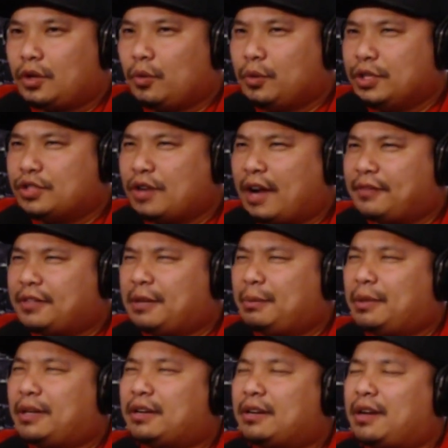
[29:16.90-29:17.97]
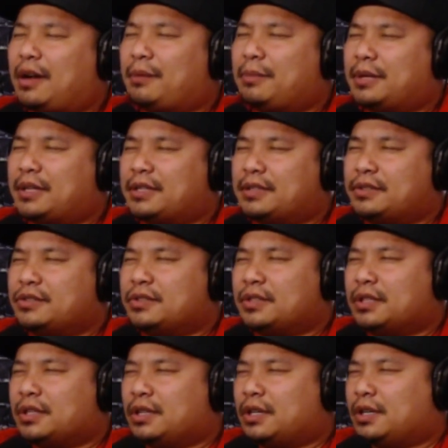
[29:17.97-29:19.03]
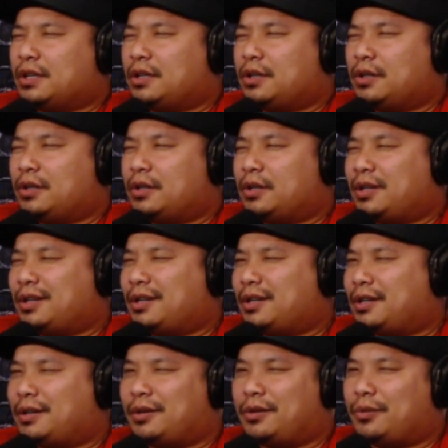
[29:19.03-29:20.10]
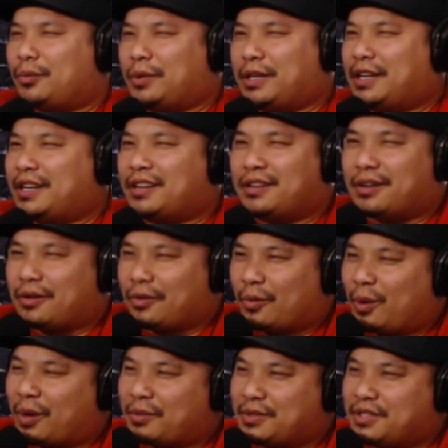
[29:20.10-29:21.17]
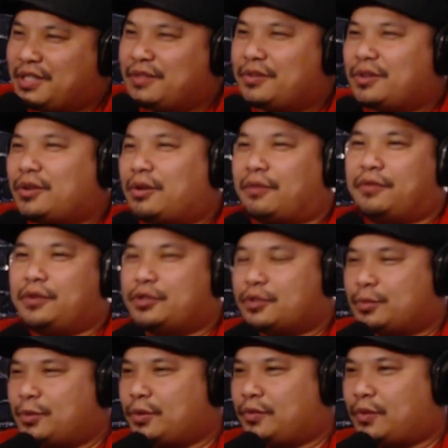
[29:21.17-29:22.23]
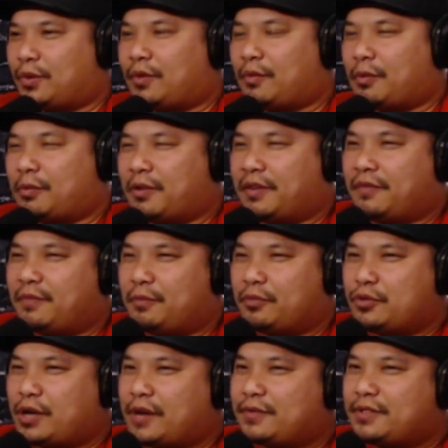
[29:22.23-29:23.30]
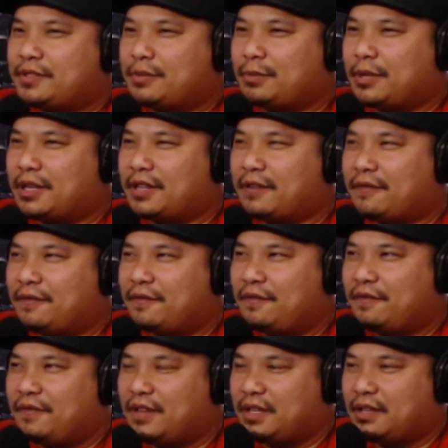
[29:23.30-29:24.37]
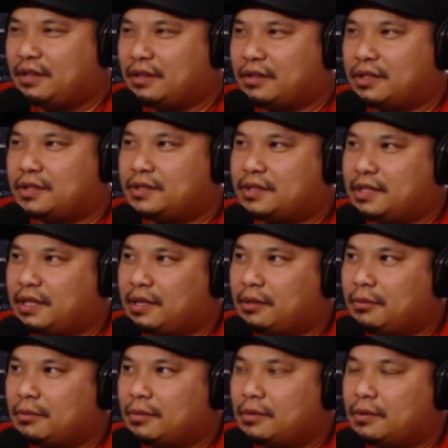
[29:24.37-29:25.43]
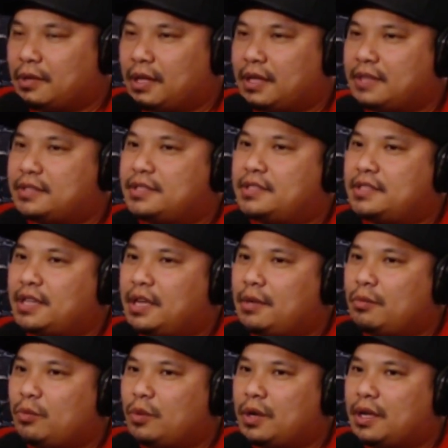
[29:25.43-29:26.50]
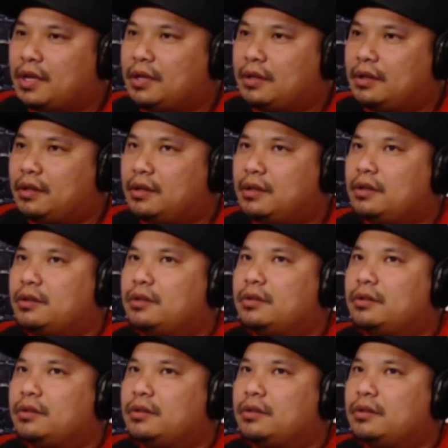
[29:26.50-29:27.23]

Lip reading: we drafted a player not because we needed another wide receiver or future proof or whatever. We drafted somebody that fit in the scheme. And that's the same with